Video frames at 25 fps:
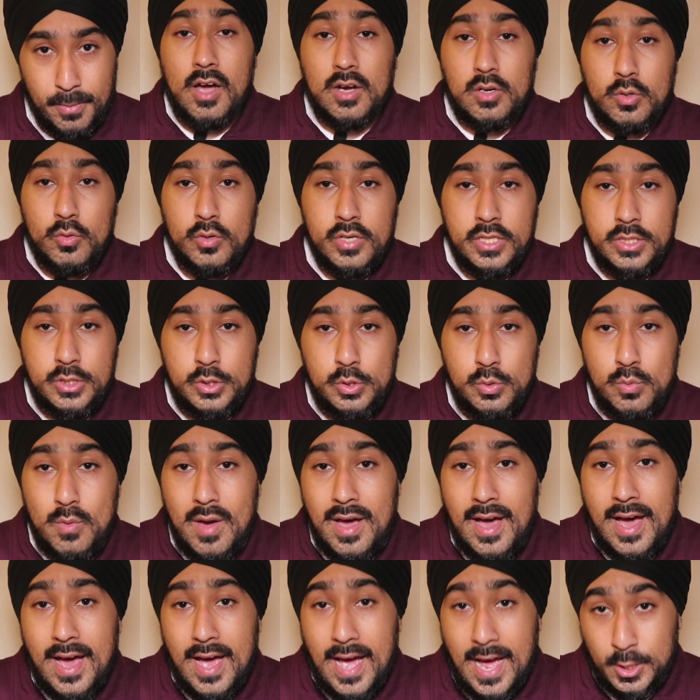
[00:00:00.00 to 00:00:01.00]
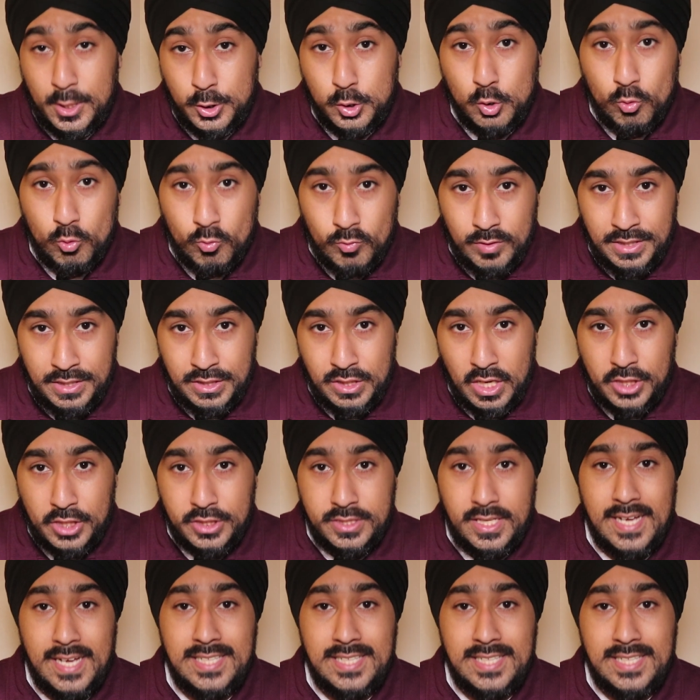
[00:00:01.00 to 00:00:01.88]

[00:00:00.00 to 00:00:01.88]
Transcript: According to actual research that